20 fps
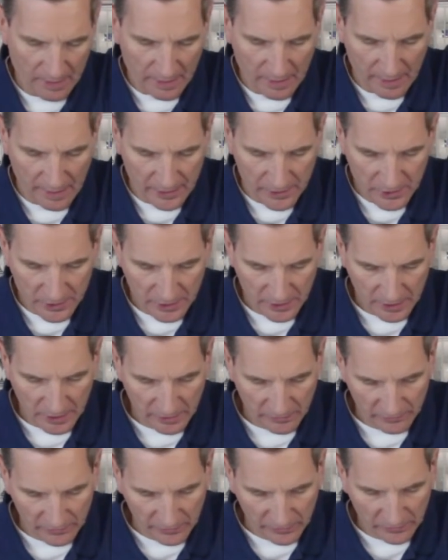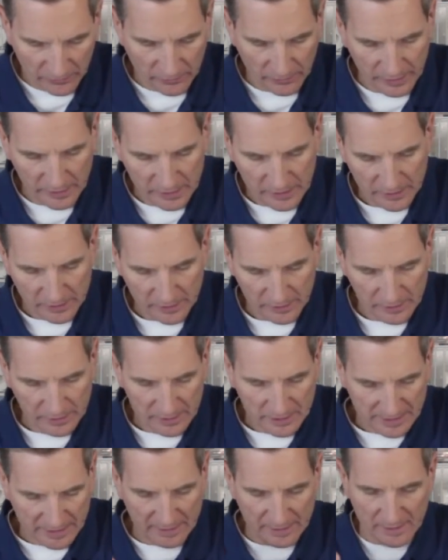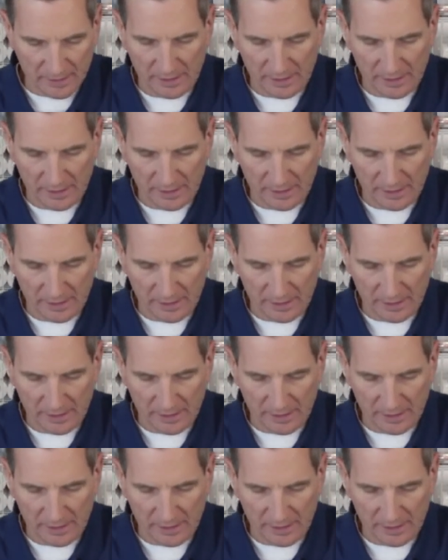I usually give it 3 turns.